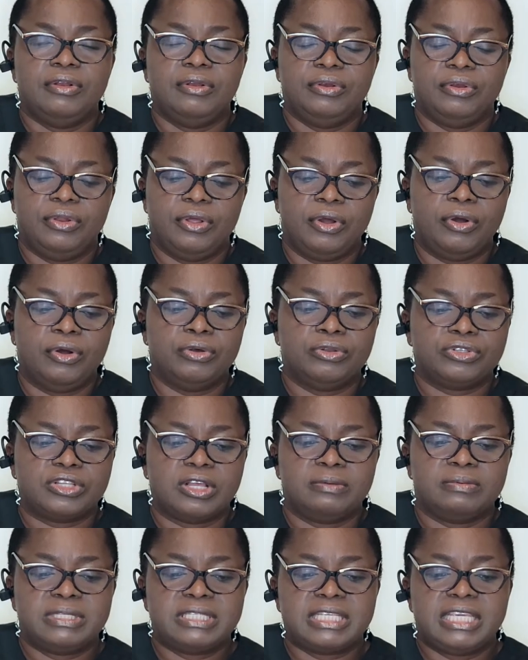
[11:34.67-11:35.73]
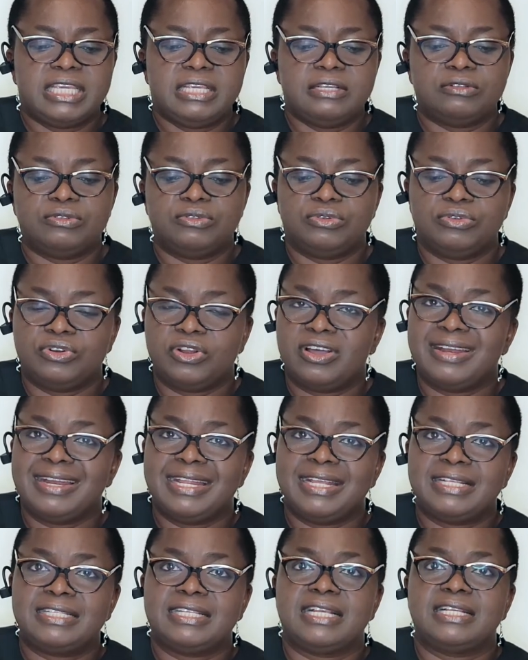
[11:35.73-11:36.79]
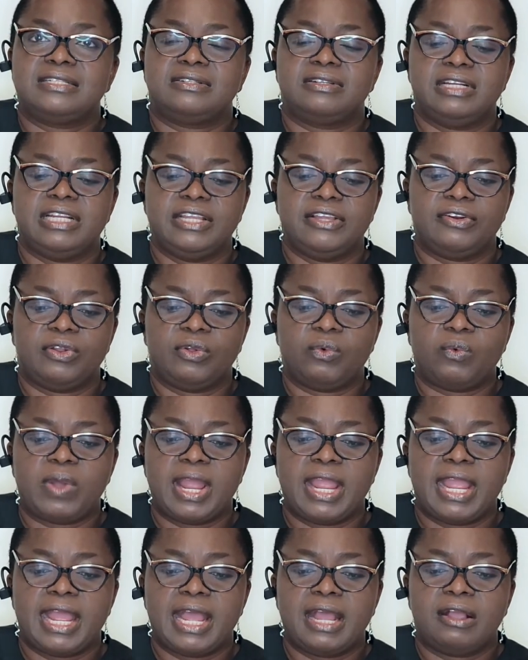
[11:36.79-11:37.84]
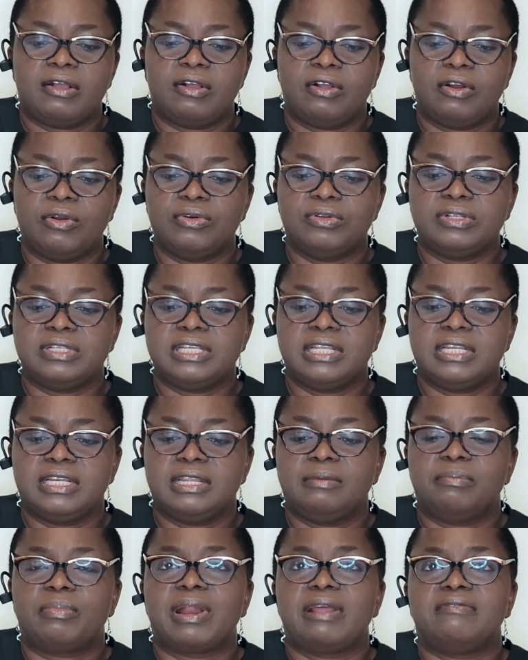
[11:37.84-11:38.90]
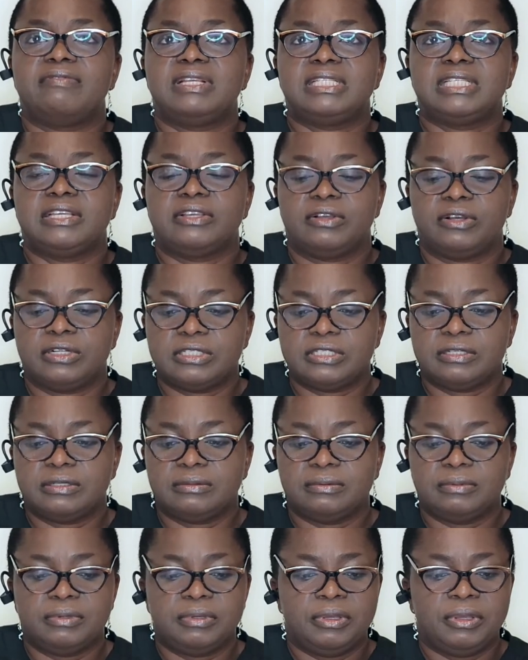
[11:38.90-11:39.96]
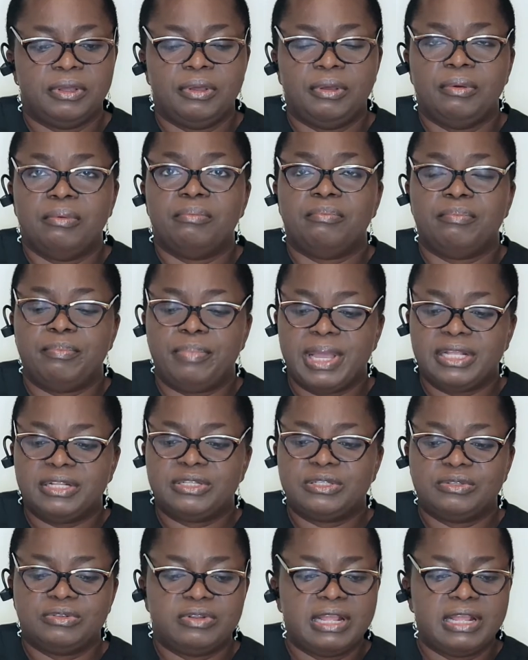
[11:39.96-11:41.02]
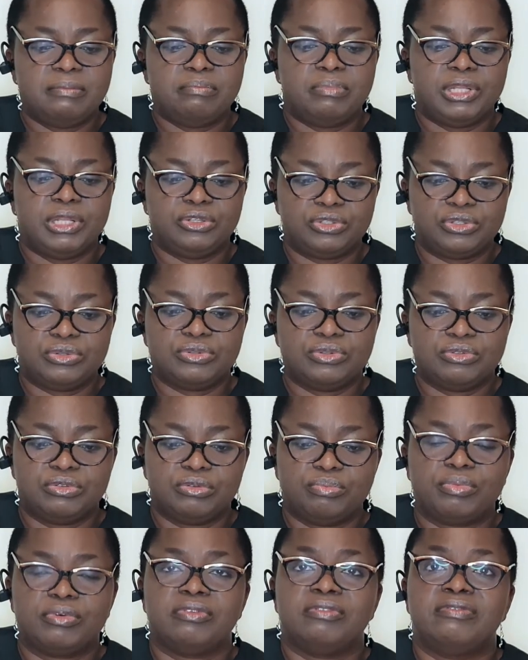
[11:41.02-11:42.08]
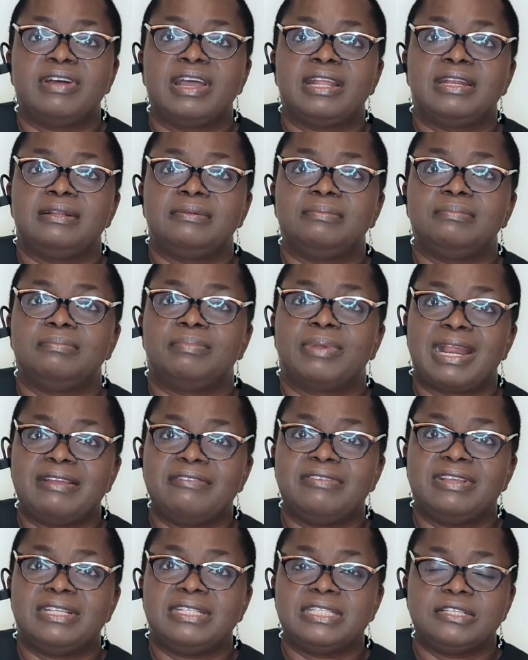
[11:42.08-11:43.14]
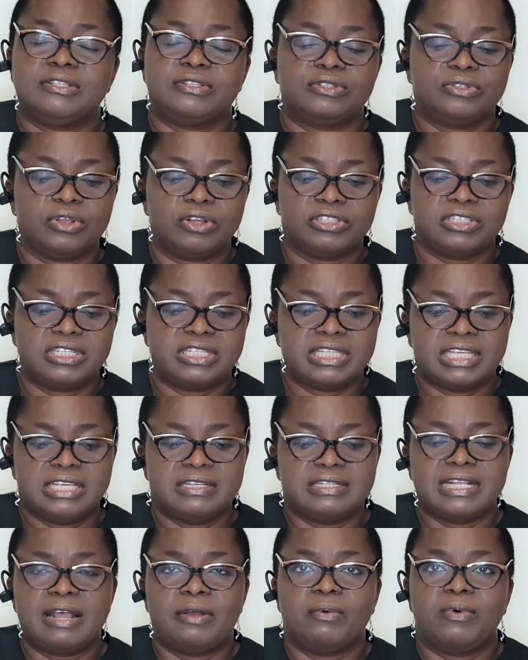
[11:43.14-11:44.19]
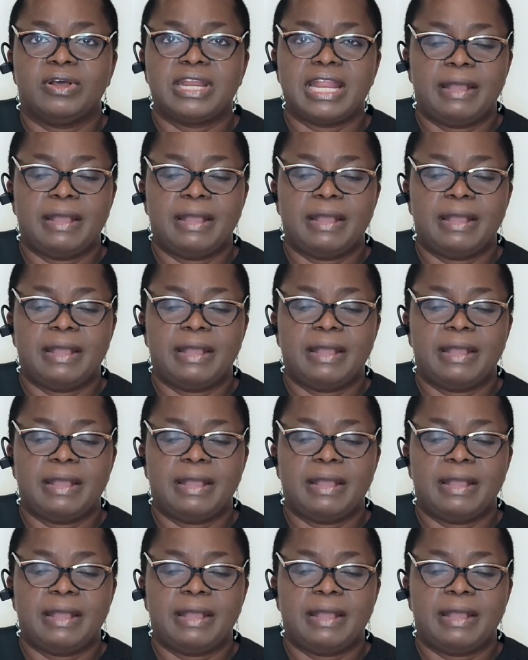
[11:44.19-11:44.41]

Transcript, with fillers: Though some skills do not necessarily require closing the privacy curtain, but student may choose to provide pregnancy. Such skills are what?